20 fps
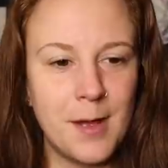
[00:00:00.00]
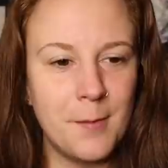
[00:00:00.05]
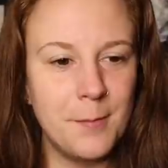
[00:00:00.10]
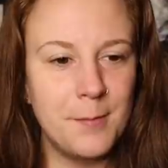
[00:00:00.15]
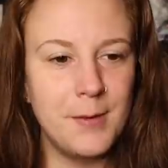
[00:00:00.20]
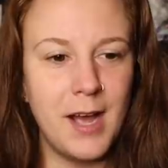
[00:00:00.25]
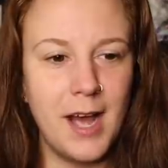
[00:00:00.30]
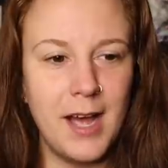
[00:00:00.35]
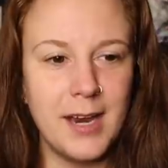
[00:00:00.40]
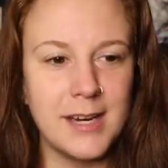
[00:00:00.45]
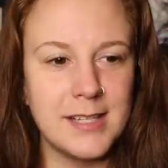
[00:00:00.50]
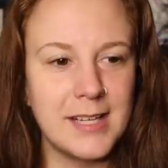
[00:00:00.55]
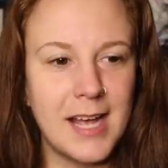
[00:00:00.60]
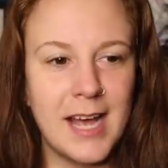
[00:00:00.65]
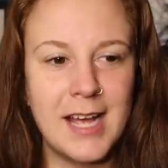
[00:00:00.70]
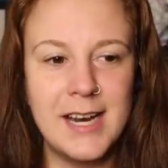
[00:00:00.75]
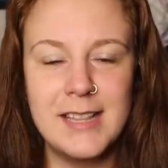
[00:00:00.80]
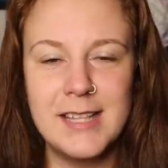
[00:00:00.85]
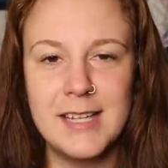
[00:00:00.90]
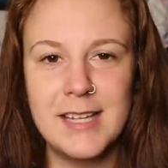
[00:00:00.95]
I'm be honest,
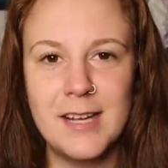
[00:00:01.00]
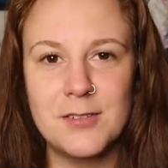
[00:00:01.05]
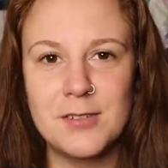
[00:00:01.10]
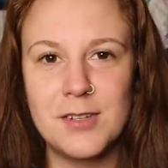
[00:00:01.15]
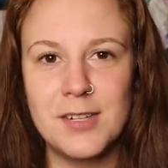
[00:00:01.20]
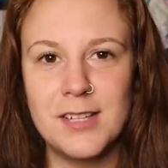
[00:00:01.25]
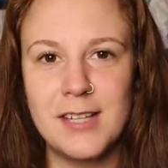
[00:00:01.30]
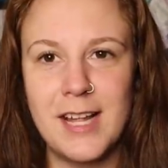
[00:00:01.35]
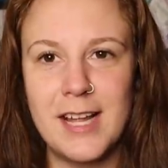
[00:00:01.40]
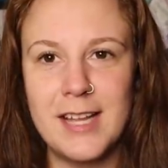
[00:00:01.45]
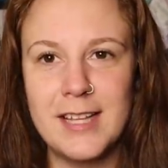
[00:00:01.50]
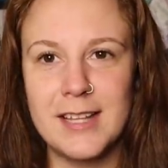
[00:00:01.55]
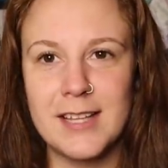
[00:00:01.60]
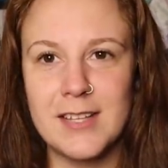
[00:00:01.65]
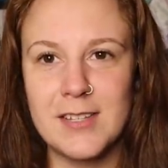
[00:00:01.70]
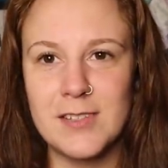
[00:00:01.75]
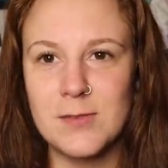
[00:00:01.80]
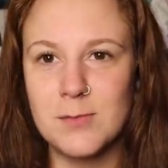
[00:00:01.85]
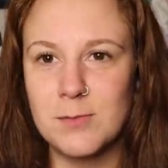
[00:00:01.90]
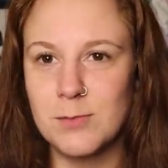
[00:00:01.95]
I didn't think I was gonna like
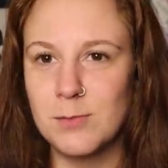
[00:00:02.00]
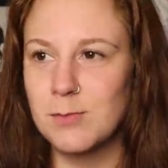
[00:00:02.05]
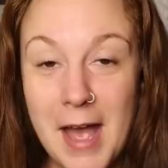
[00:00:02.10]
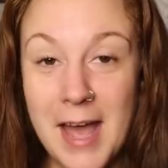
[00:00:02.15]
this.